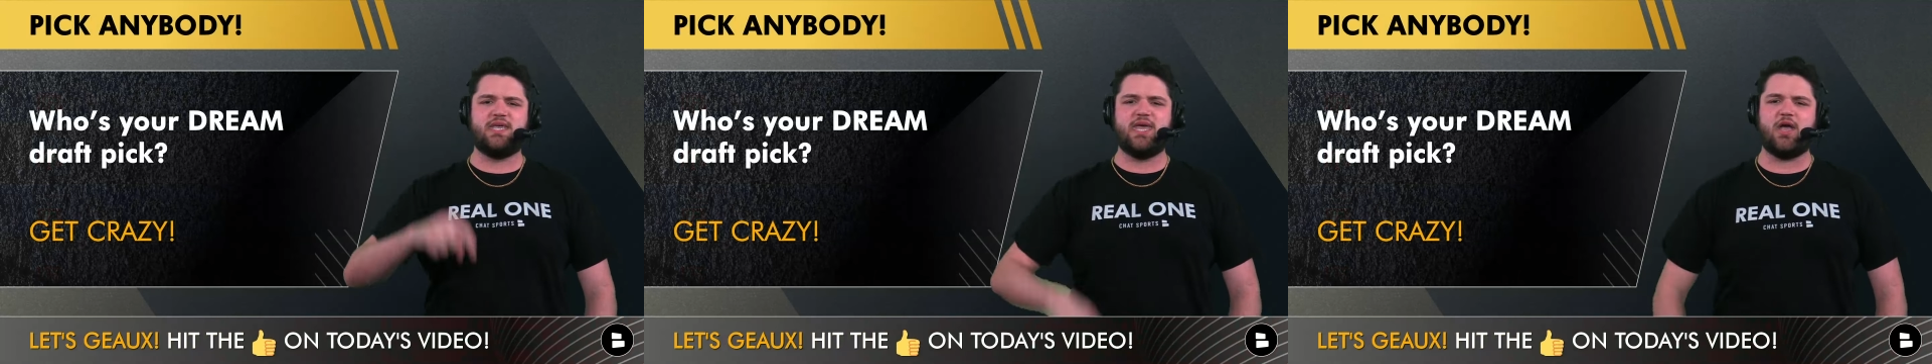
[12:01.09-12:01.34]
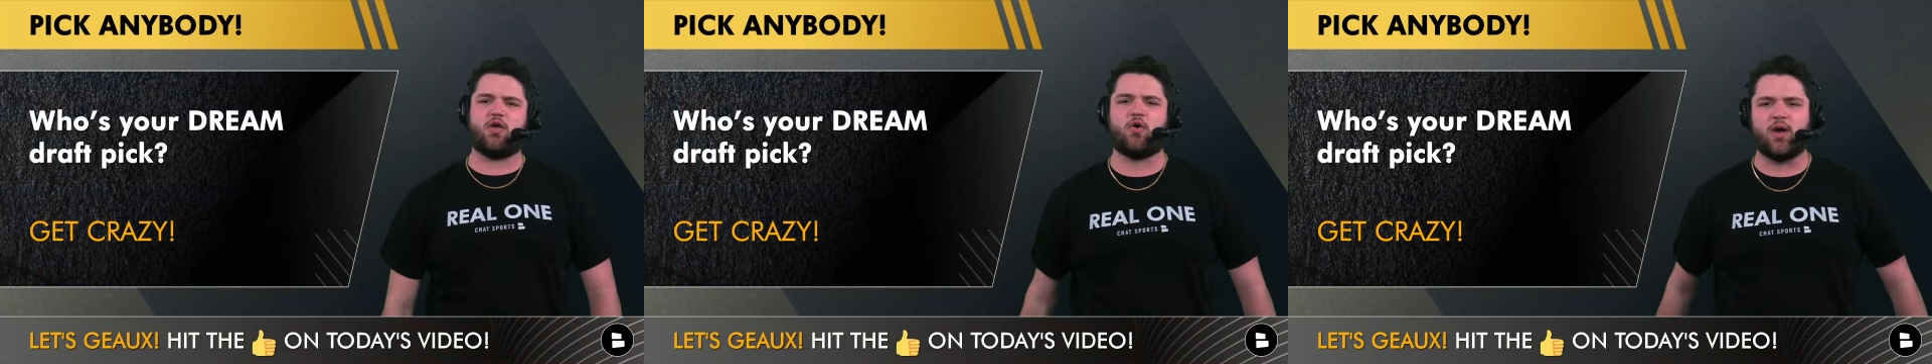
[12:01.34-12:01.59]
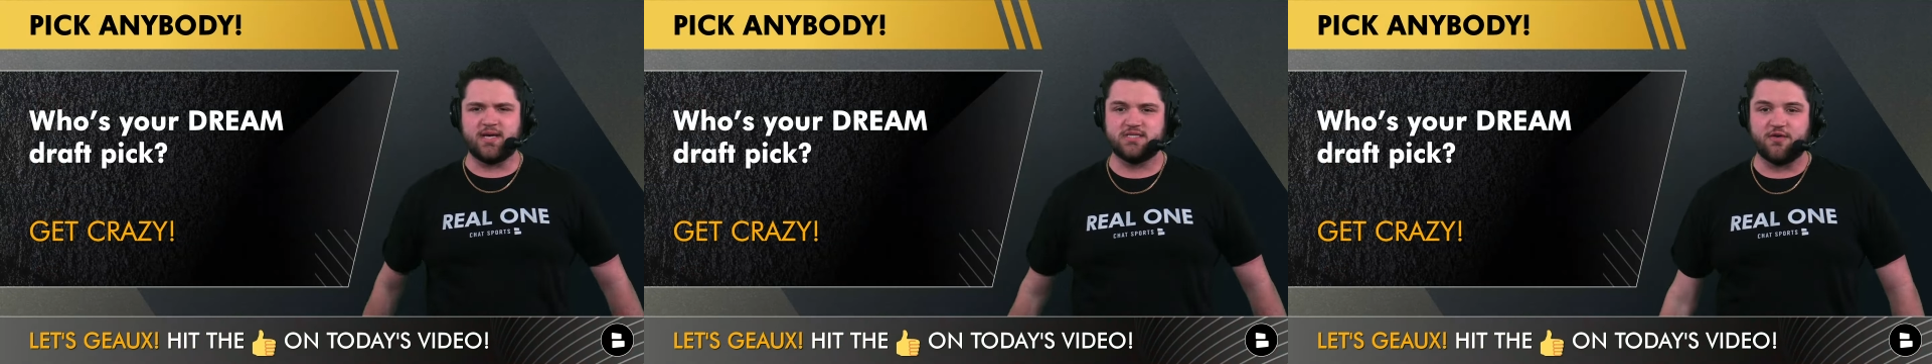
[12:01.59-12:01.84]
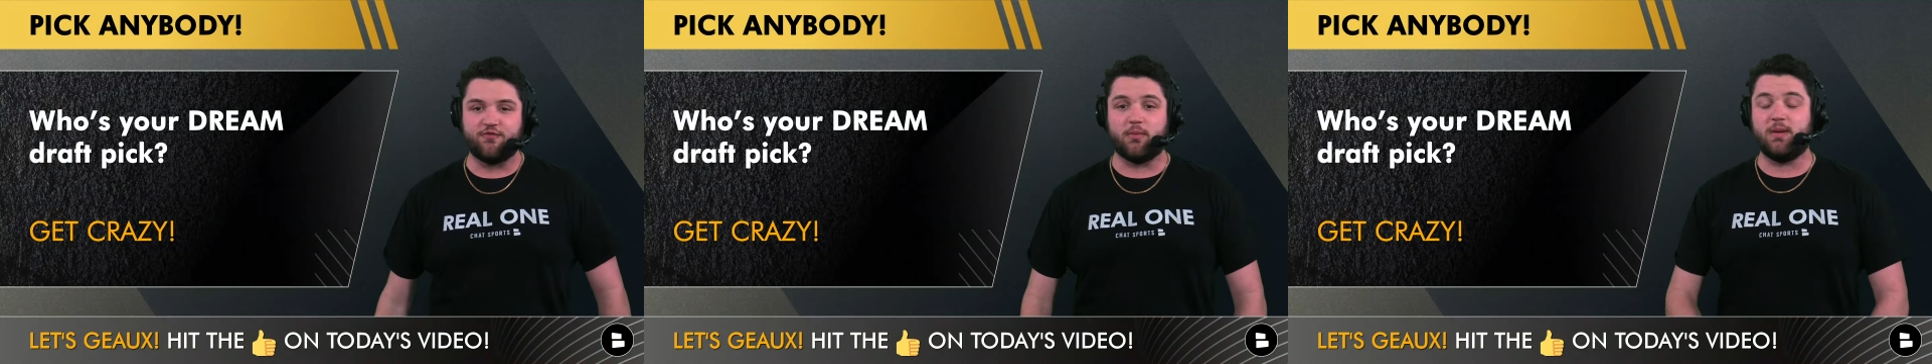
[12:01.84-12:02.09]
get
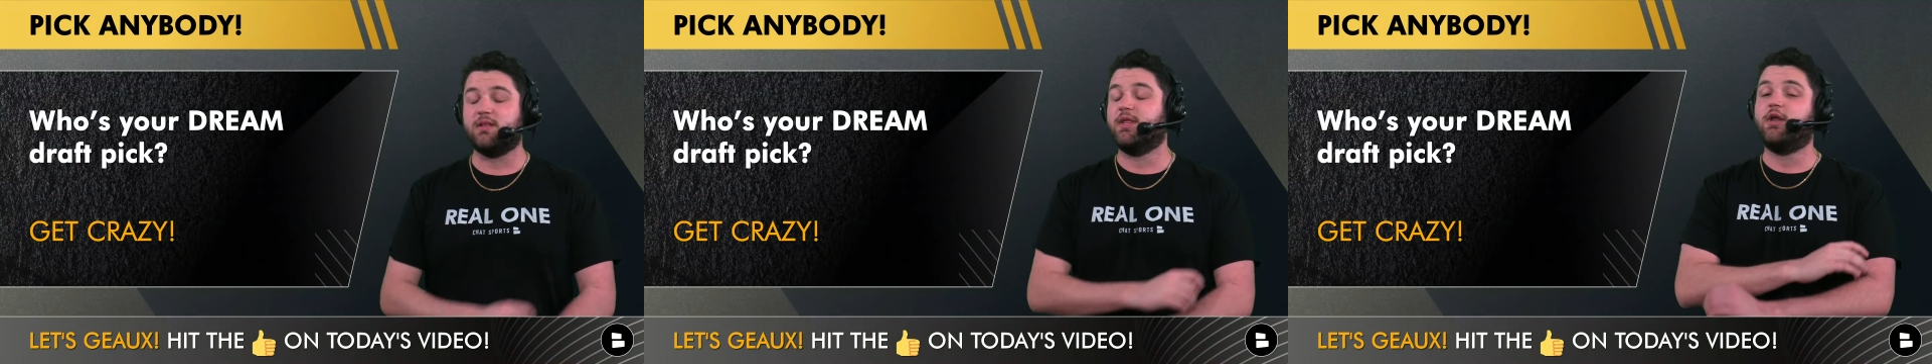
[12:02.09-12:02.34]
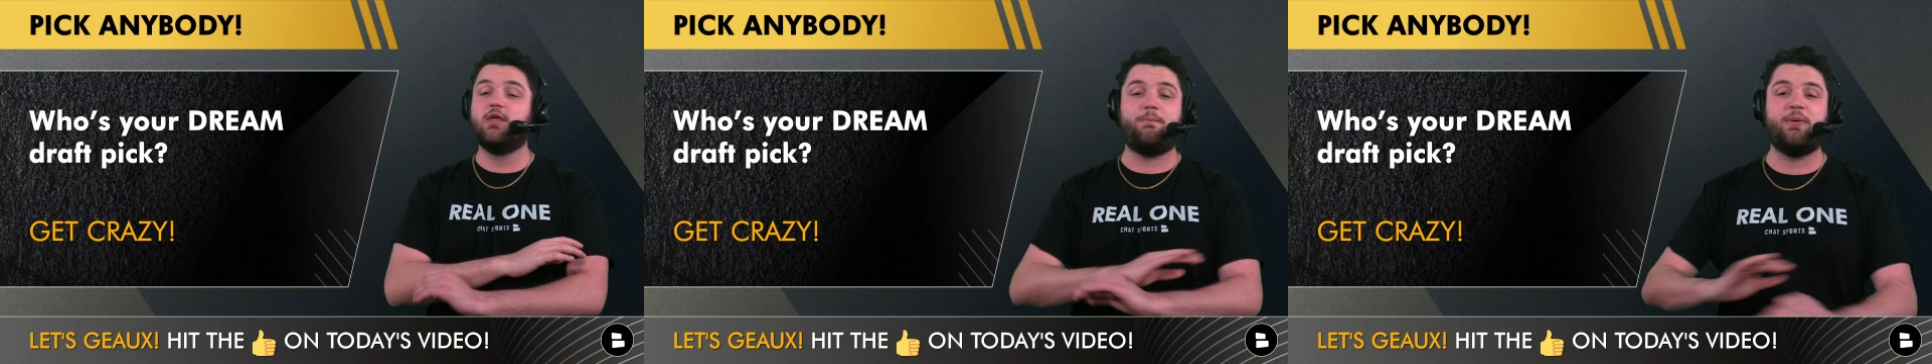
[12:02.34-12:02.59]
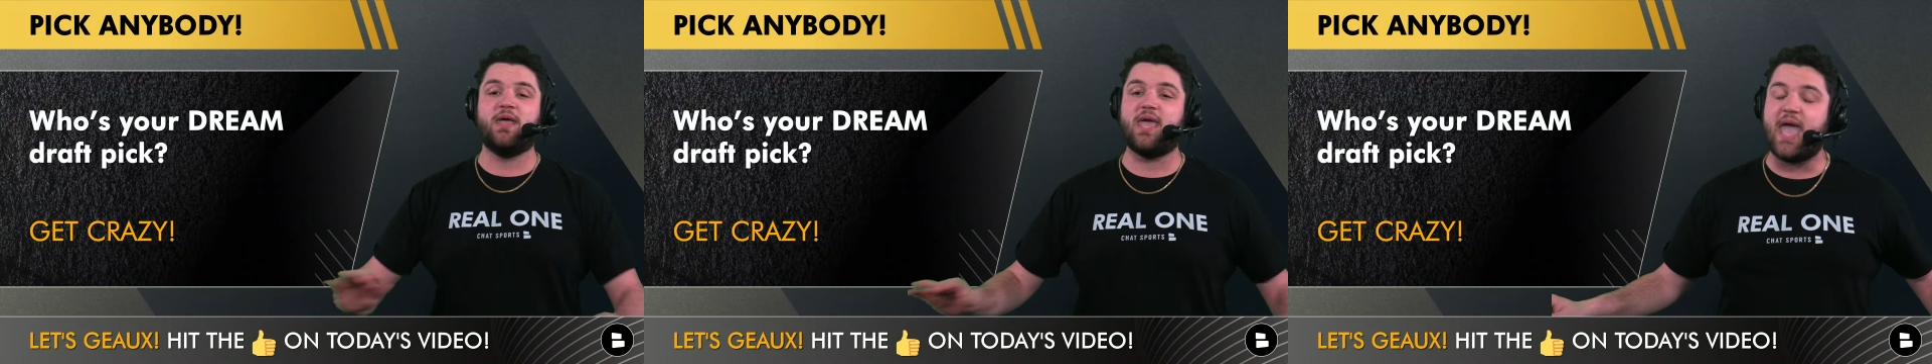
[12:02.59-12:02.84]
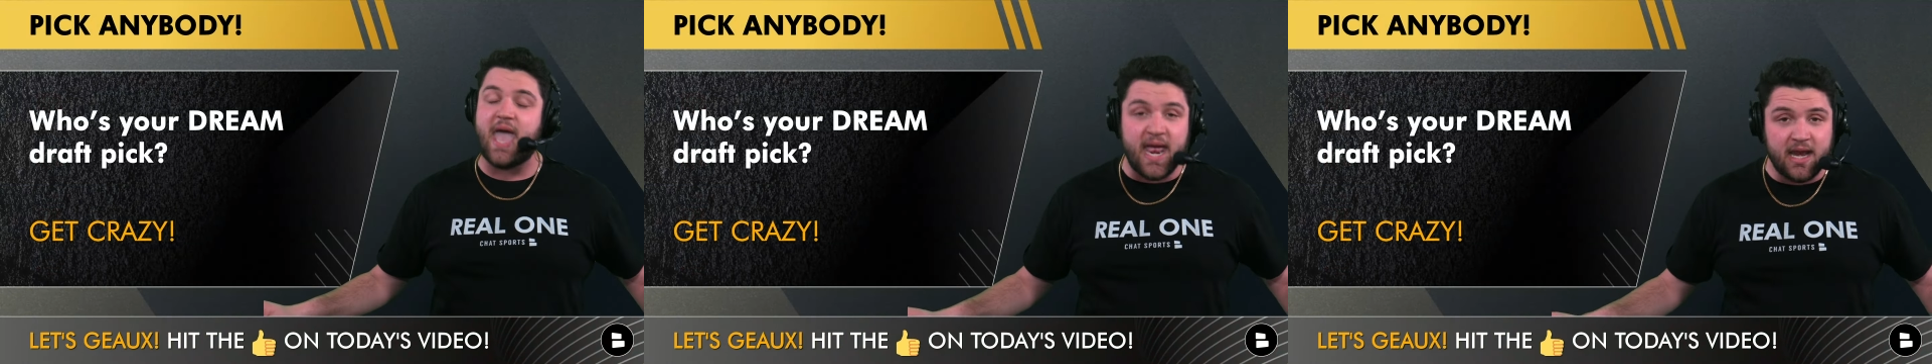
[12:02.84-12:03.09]
crazy for me. Literally pick
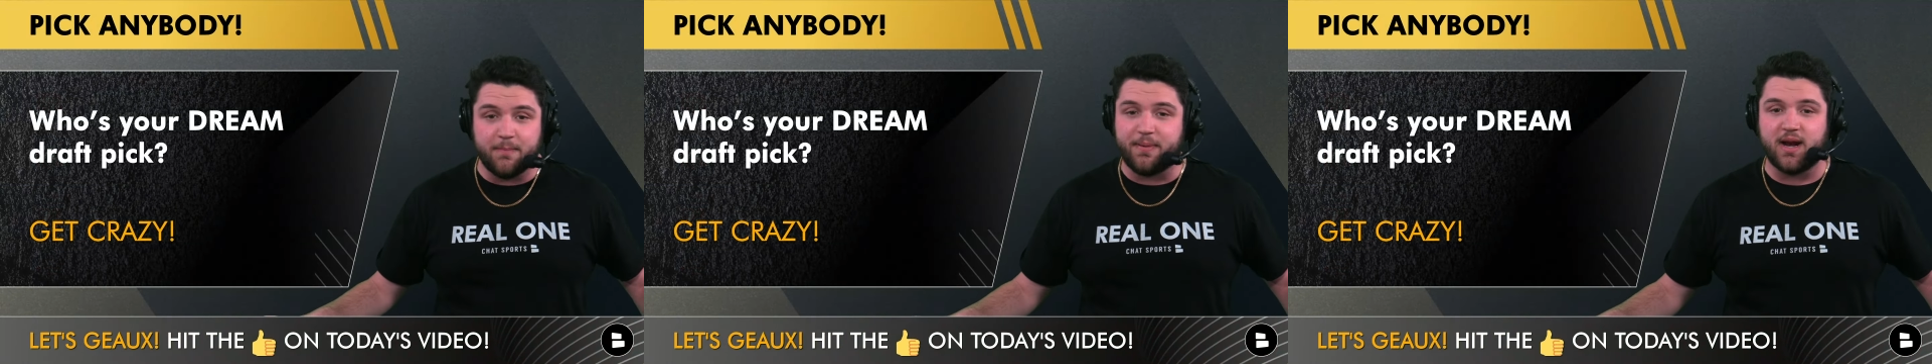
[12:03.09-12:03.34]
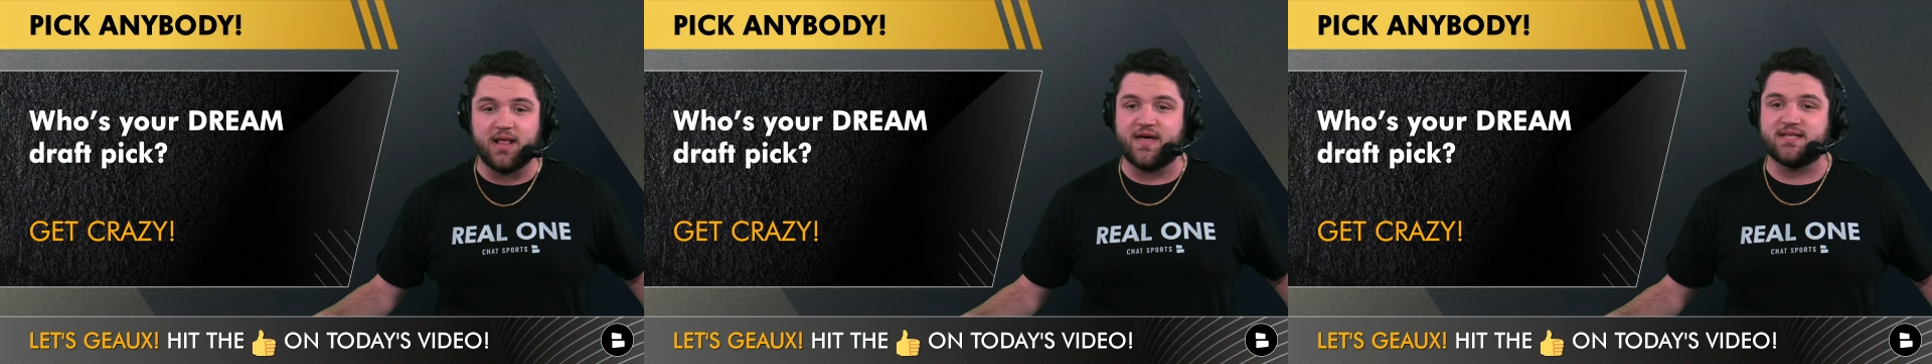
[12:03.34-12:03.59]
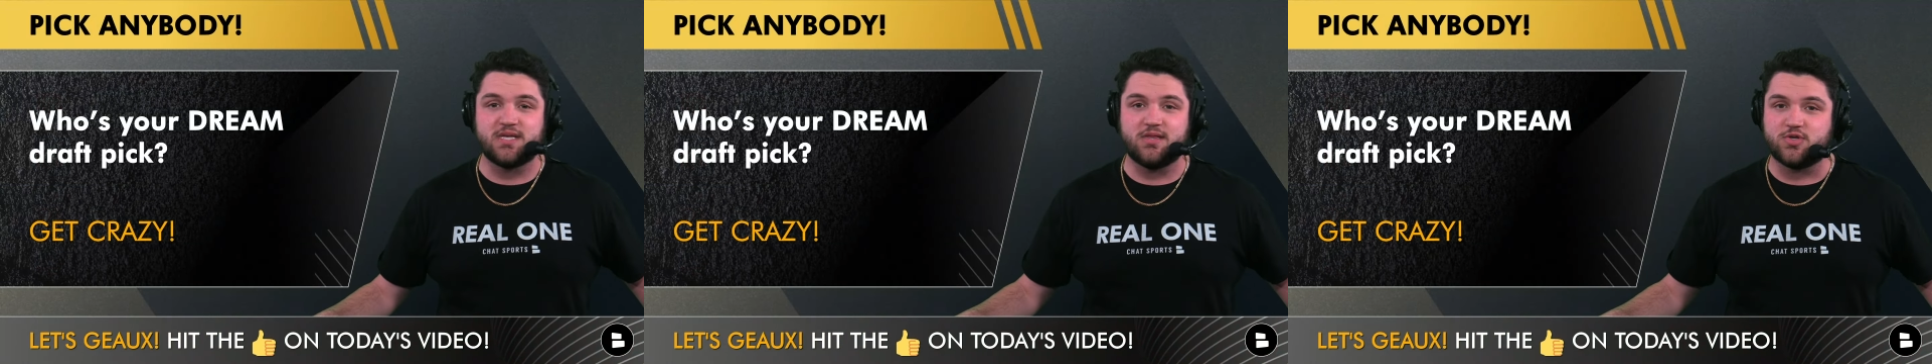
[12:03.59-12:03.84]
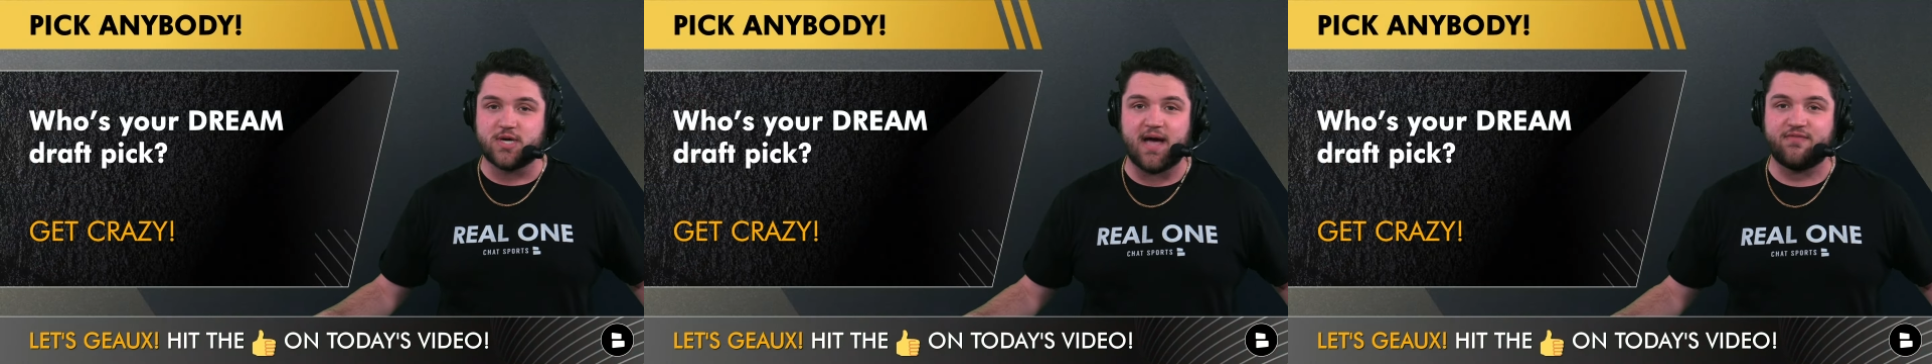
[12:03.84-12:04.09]
anybody that's in the
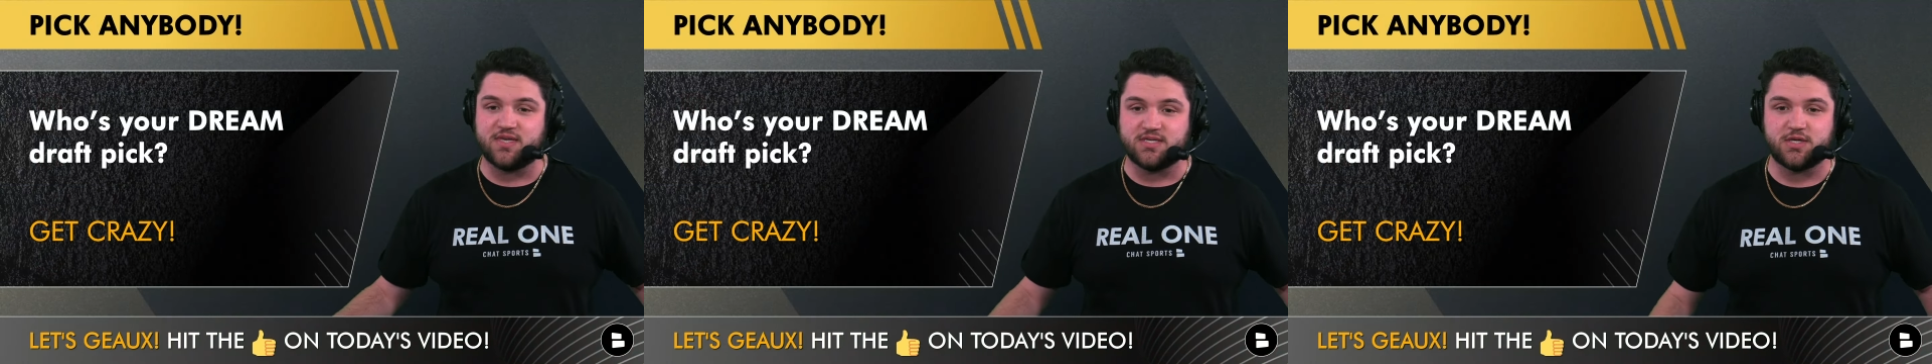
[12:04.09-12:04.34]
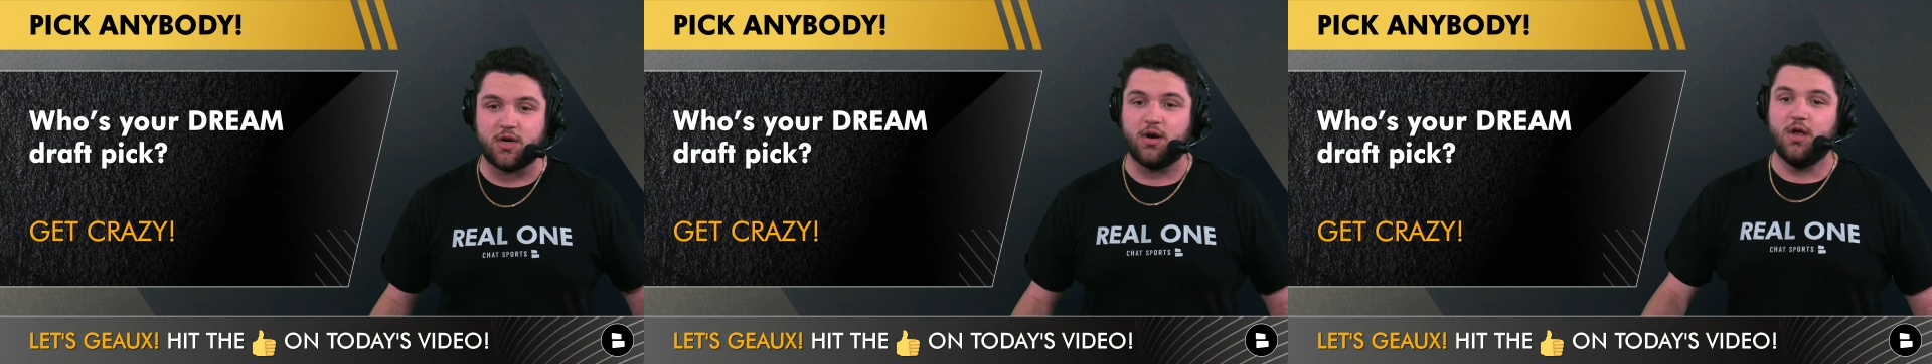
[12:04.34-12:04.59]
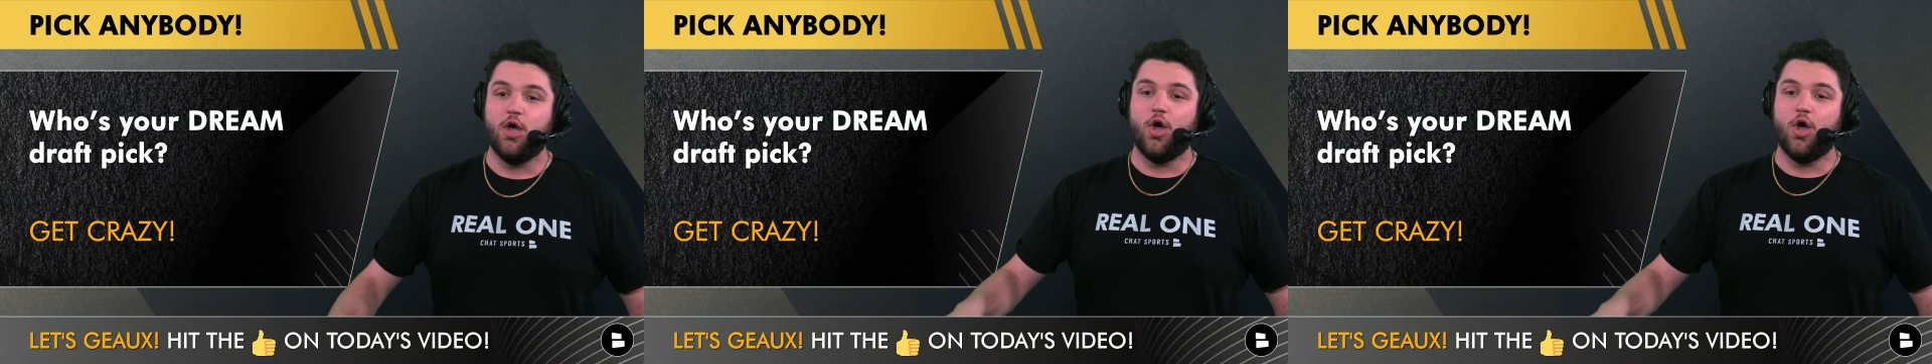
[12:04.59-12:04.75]
draft this year.